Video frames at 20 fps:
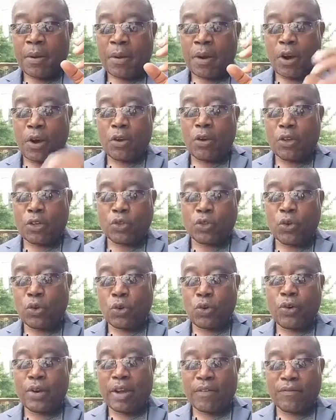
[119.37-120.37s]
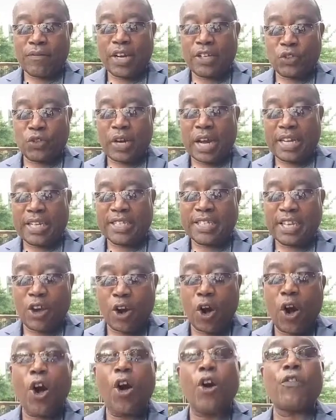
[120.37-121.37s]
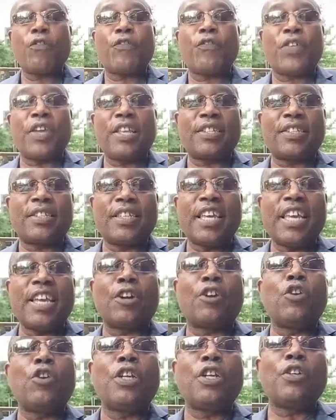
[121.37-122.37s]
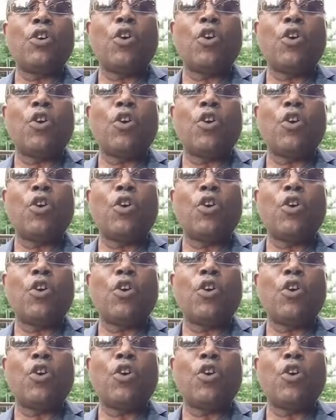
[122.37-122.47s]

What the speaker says: called us to glory and virtue. And he said all things, including